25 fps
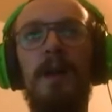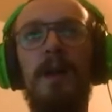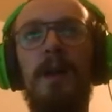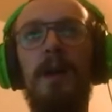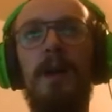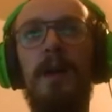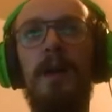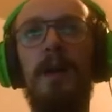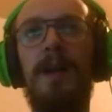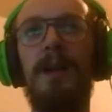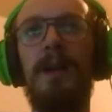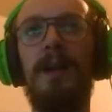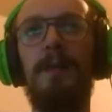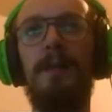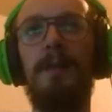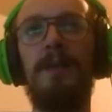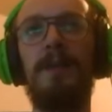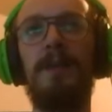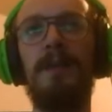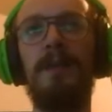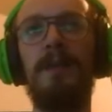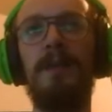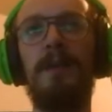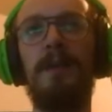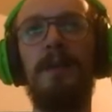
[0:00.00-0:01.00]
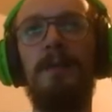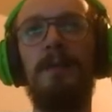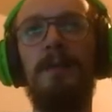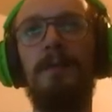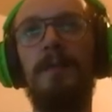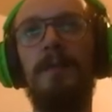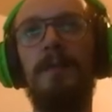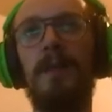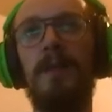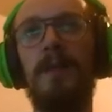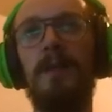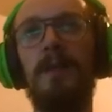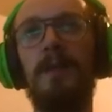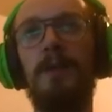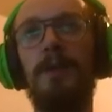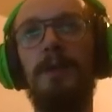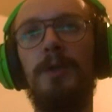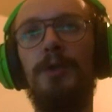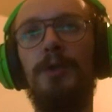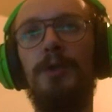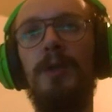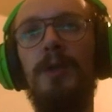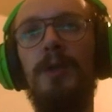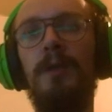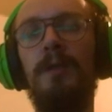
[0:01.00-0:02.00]
Eclipse. So the
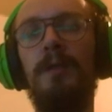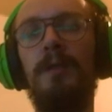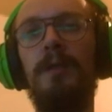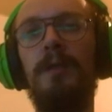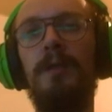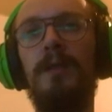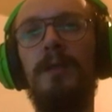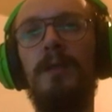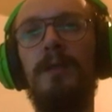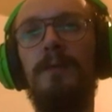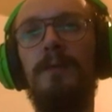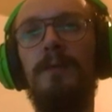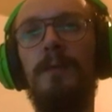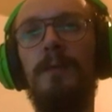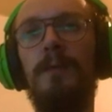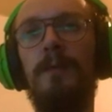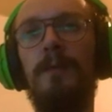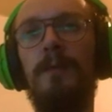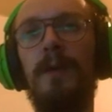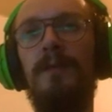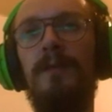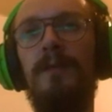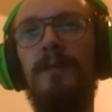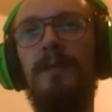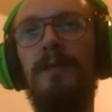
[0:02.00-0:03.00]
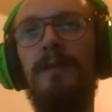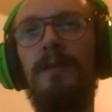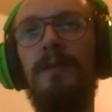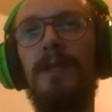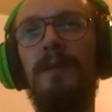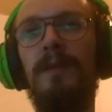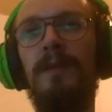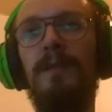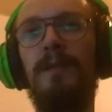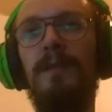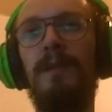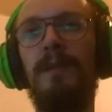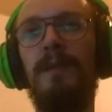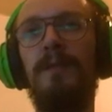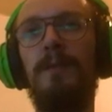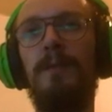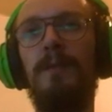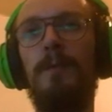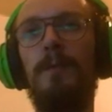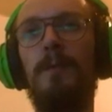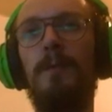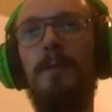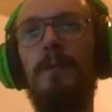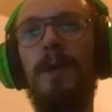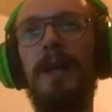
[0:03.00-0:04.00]
shield is from 150-75 to
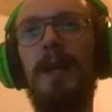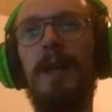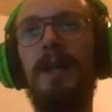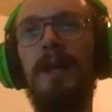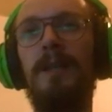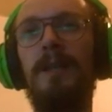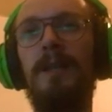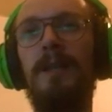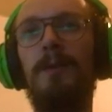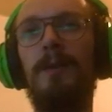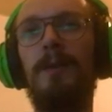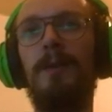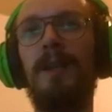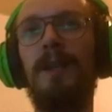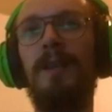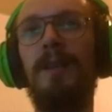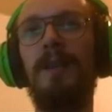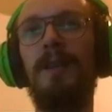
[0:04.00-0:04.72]
180 to 90.